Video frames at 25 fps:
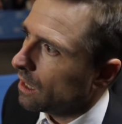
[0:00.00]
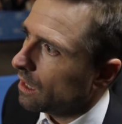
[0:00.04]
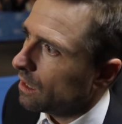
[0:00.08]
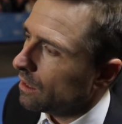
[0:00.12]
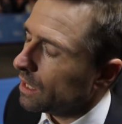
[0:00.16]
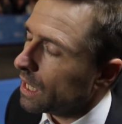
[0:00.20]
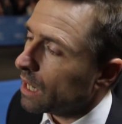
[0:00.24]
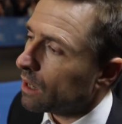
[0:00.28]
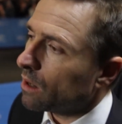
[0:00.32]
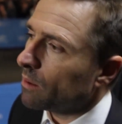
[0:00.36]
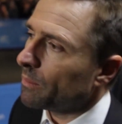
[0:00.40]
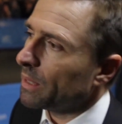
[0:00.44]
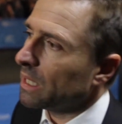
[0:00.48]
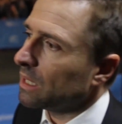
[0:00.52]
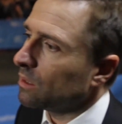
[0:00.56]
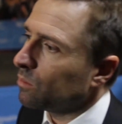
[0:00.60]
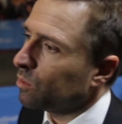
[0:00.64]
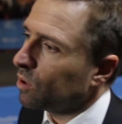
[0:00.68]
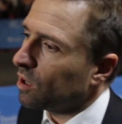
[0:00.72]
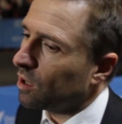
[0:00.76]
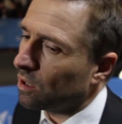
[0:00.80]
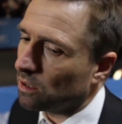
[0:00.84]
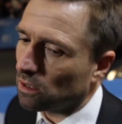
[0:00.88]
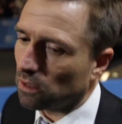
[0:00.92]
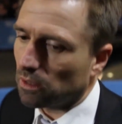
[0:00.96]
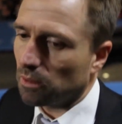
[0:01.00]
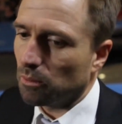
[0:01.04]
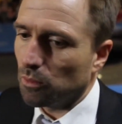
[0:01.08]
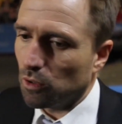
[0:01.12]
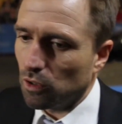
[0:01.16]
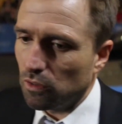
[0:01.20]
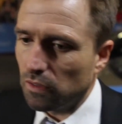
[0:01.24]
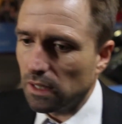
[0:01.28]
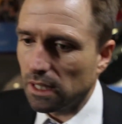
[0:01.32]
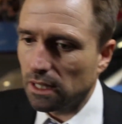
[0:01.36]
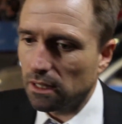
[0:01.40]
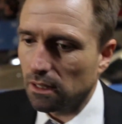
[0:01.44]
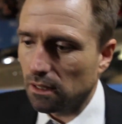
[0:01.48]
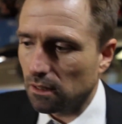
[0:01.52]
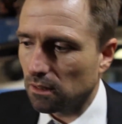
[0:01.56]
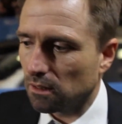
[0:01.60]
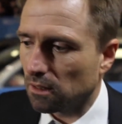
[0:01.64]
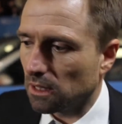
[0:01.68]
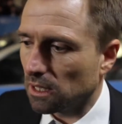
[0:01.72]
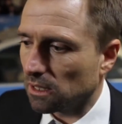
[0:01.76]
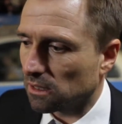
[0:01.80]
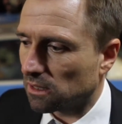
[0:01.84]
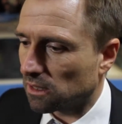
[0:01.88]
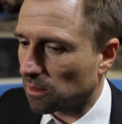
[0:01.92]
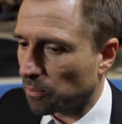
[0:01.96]
Yeah, I mean, the world of the movie,
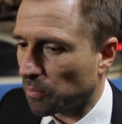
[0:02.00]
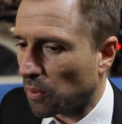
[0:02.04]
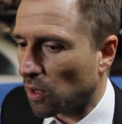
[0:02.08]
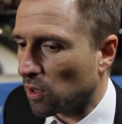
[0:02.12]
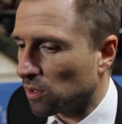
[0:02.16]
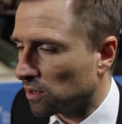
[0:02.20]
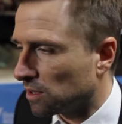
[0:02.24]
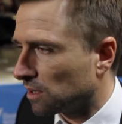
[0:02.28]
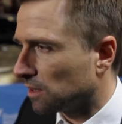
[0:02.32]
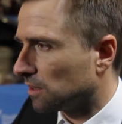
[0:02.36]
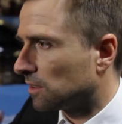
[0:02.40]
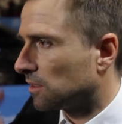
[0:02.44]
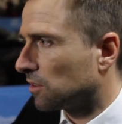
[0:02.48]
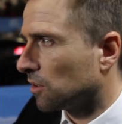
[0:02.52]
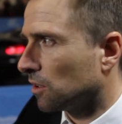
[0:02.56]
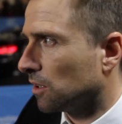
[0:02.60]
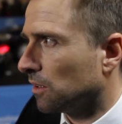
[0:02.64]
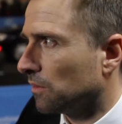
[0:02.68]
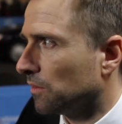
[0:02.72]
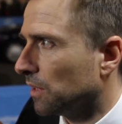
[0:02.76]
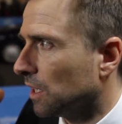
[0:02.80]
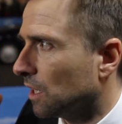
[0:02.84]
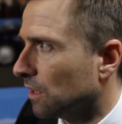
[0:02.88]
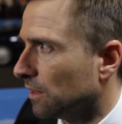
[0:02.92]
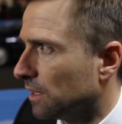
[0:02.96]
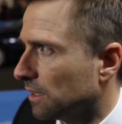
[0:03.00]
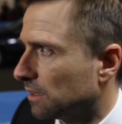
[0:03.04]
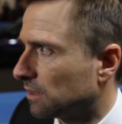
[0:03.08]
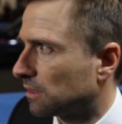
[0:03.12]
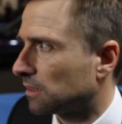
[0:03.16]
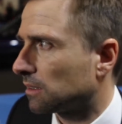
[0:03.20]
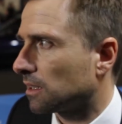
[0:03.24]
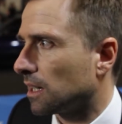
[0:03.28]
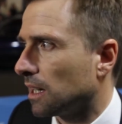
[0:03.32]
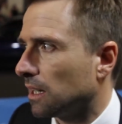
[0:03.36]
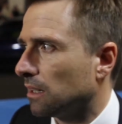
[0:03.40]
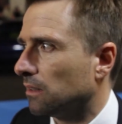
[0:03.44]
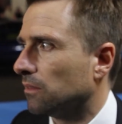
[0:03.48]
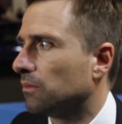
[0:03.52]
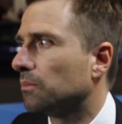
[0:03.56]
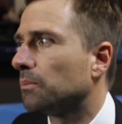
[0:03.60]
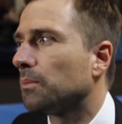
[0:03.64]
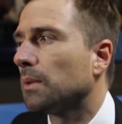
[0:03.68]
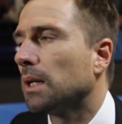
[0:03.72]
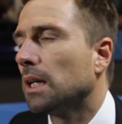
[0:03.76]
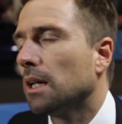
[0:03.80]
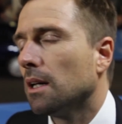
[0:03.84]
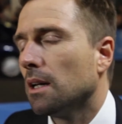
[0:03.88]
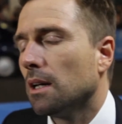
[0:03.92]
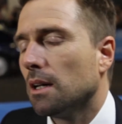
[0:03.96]
the supposed sort of, you know, this kind of
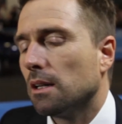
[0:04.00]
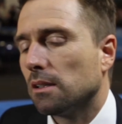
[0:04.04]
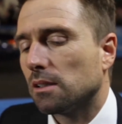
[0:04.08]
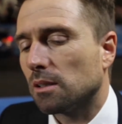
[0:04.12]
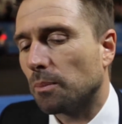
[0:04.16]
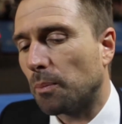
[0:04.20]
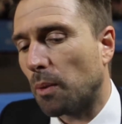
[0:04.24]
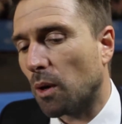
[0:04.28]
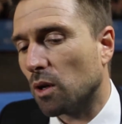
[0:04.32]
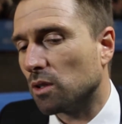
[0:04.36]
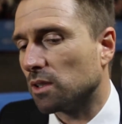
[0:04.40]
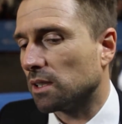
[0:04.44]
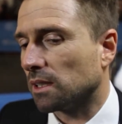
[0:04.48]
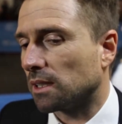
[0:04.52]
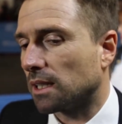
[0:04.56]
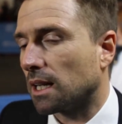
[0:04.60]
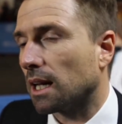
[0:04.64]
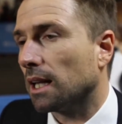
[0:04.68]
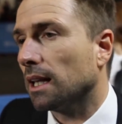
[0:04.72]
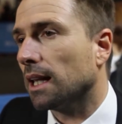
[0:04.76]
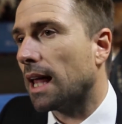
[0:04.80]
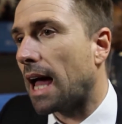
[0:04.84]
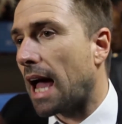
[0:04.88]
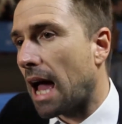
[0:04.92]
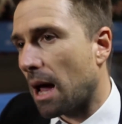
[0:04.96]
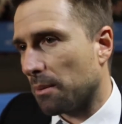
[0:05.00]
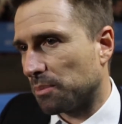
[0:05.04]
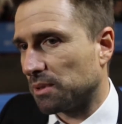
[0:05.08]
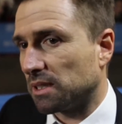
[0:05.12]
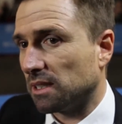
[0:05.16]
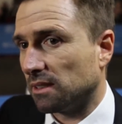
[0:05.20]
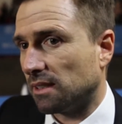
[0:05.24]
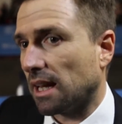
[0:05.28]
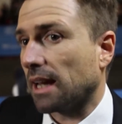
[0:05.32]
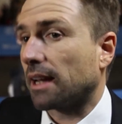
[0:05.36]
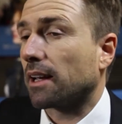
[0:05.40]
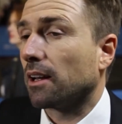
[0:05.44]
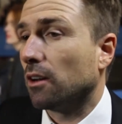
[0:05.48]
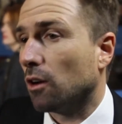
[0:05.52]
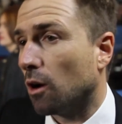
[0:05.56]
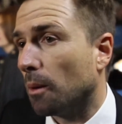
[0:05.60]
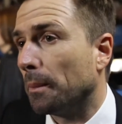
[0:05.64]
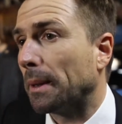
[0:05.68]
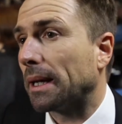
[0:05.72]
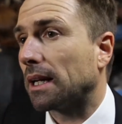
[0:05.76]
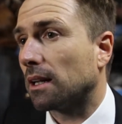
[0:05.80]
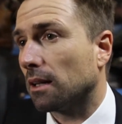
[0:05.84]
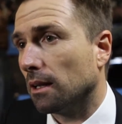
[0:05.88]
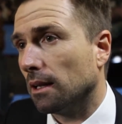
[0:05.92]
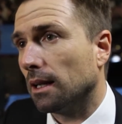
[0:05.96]
supposed collapse, this
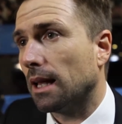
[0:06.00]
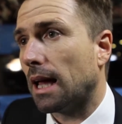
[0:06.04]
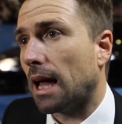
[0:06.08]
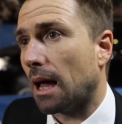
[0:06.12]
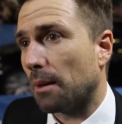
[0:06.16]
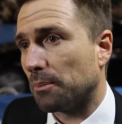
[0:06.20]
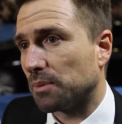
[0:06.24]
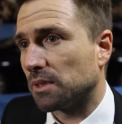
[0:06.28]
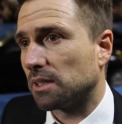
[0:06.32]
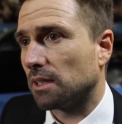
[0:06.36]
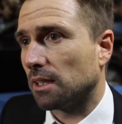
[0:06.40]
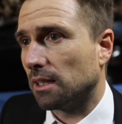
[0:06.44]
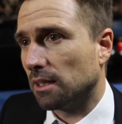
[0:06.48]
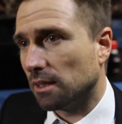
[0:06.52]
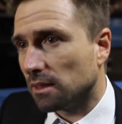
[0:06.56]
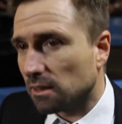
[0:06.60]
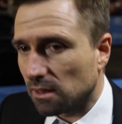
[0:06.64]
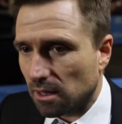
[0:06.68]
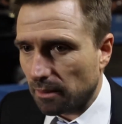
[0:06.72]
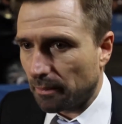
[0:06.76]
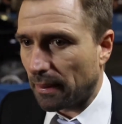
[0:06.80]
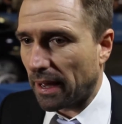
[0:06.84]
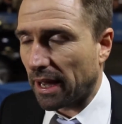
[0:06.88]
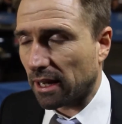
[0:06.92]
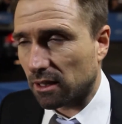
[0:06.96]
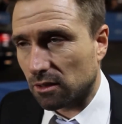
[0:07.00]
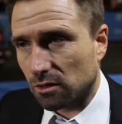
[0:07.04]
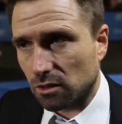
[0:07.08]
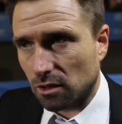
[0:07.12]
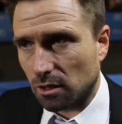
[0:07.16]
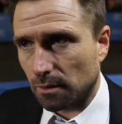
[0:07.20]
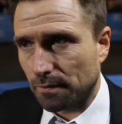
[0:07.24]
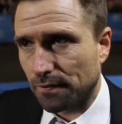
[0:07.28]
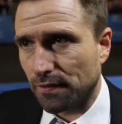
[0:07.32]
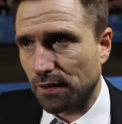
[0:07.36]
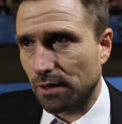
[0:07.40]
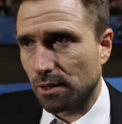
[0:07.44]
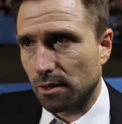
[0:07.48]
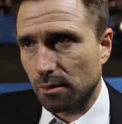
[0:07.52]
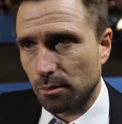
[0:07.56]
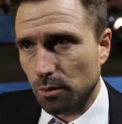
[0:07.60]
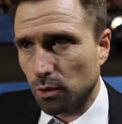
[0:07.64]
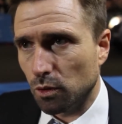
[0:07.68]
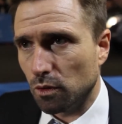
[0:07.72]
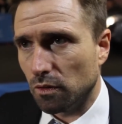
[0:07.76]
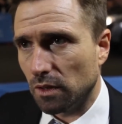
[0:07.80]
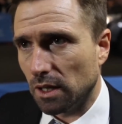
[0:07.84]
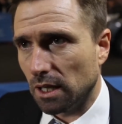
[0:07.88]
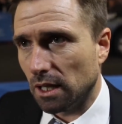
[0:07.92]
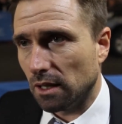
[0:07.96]
economic collapse that is the backdrop for the
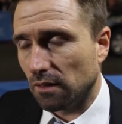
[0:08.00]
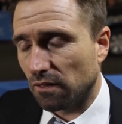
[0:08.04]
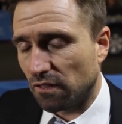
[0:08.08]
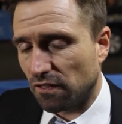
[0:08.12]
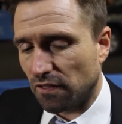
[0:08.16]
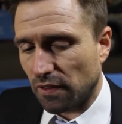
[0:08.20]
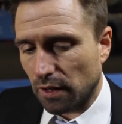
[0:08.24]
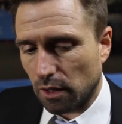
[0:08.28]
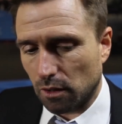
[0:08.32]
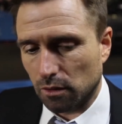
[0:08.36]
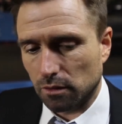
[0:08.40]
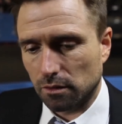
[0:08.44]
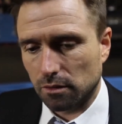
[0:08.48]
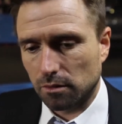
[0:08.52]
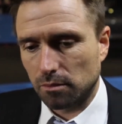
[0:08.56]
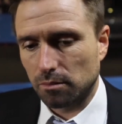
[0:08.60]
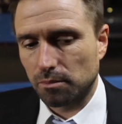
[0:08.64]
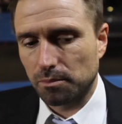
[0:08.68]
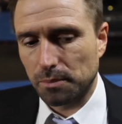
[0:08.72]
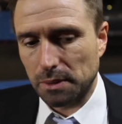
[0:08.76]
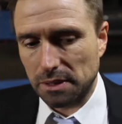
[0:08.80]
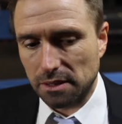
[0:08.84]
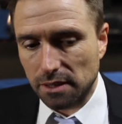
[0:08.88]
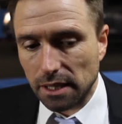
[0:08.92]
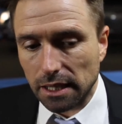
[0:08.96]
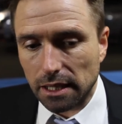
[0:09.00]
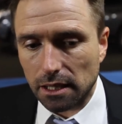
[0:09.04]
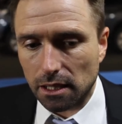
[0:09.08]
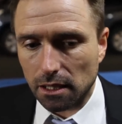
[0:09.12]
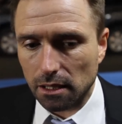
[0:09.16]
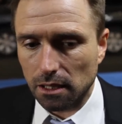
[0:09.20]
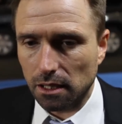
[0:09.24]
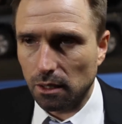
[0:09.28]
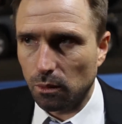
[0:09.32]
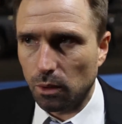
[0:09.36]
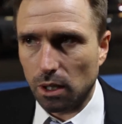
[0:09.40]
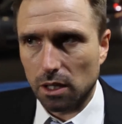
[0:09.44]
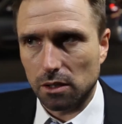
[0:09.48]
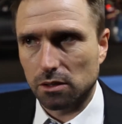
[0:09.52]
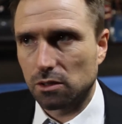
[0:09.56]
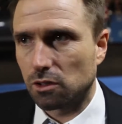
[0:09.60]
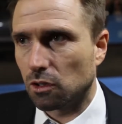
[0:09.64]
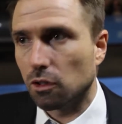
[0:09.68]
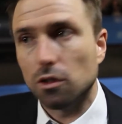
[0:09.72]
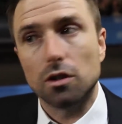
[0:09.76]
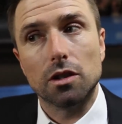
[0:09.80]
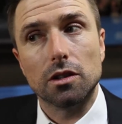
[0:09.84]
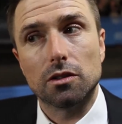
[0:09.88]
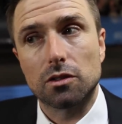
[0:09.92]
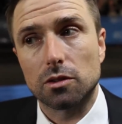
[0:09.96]
movie, felt particularly well
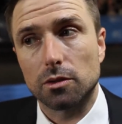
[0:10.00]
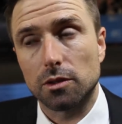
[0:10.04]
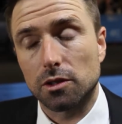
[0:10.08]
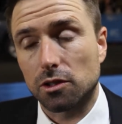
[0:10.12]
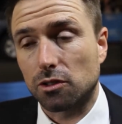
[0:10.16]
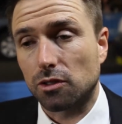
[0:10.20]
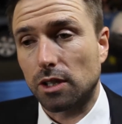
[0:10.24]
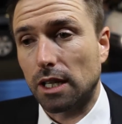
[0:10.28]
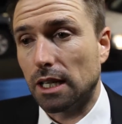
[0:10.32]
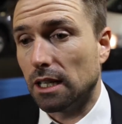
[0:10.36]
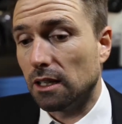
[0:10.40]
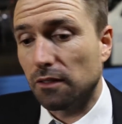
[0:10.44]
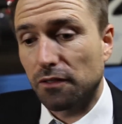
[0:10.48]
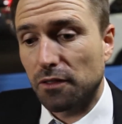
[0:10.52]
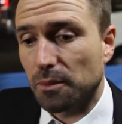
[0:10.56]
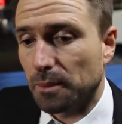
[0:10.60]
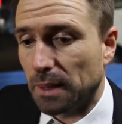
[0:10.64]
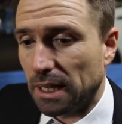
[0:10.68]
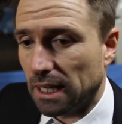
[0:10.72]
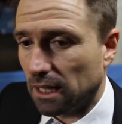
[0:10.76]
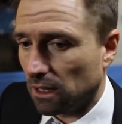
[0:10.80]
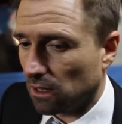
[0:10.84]
suited to Australia for me.